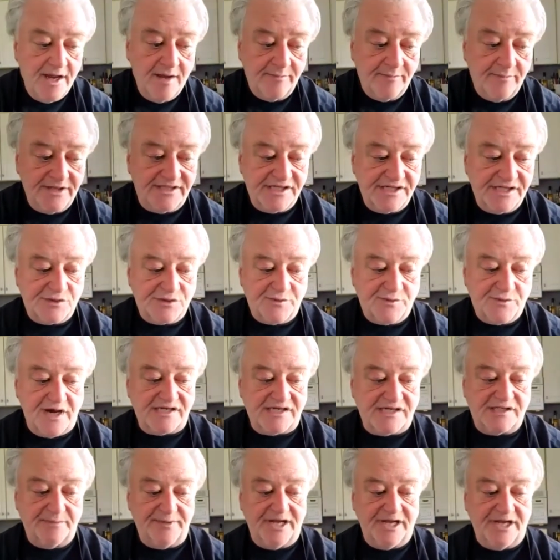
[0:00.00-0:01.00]
But this
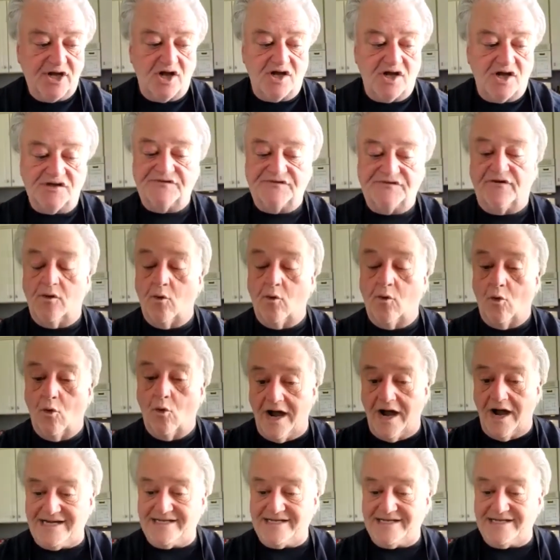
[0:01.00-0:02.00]
recipe calls for
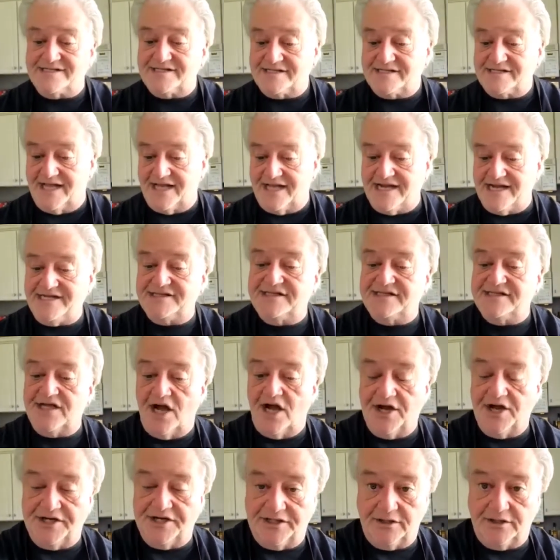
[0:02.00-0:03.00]
white sliced
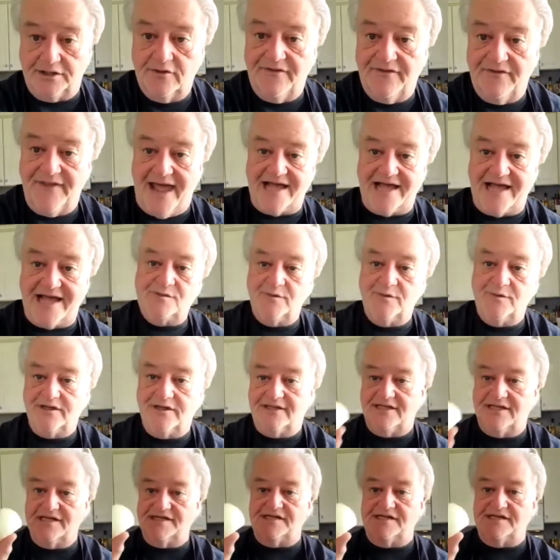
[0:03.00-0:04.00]
onion, and that's what
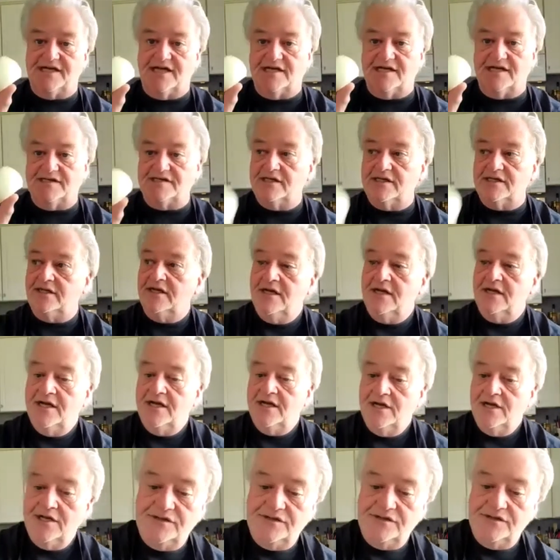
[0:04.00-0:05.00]
this is.
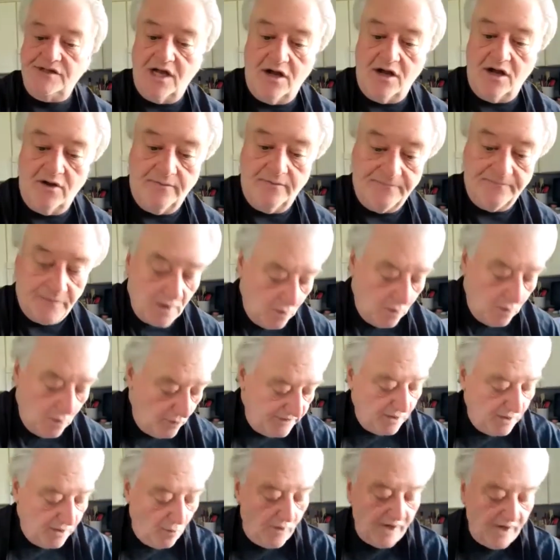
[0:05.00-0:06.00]
So
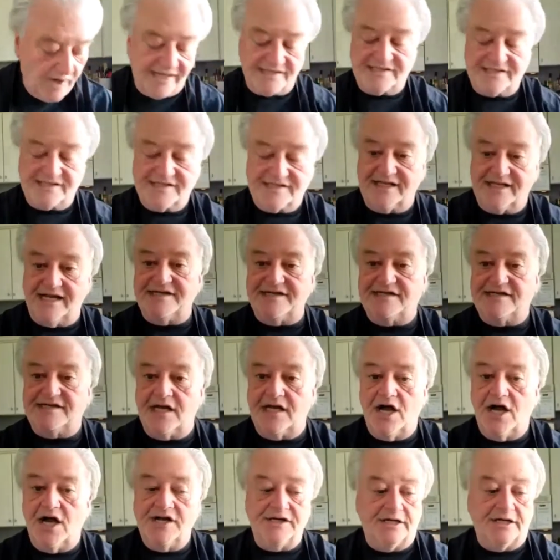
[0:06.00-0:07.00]
with the white sliced
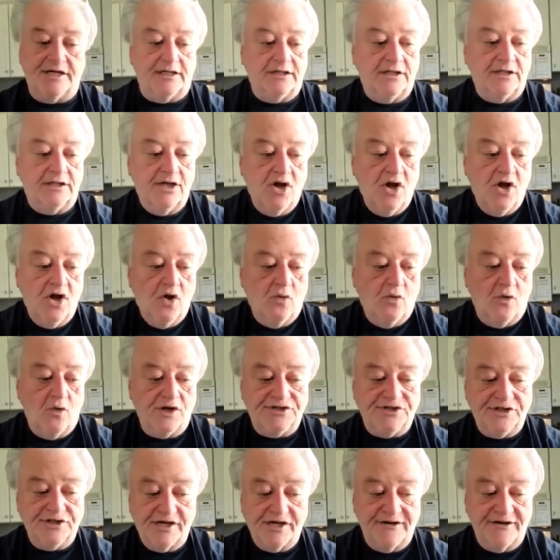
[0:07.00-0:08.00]
onion,
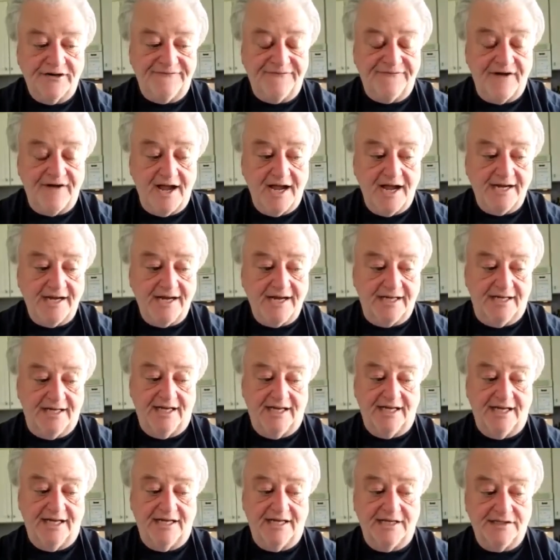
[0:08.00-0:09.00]
what you're going to find
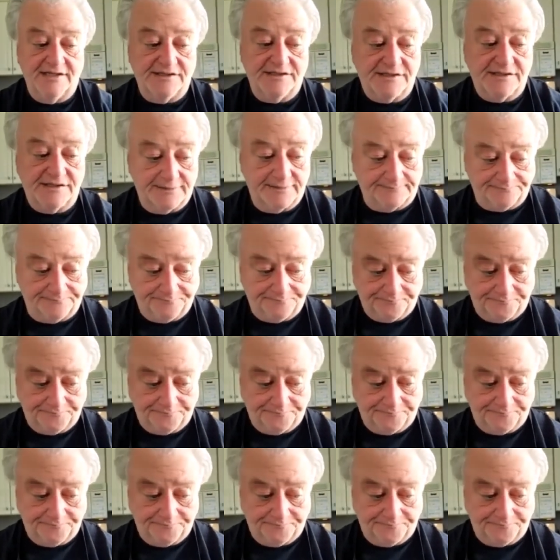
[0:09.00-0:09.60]
is,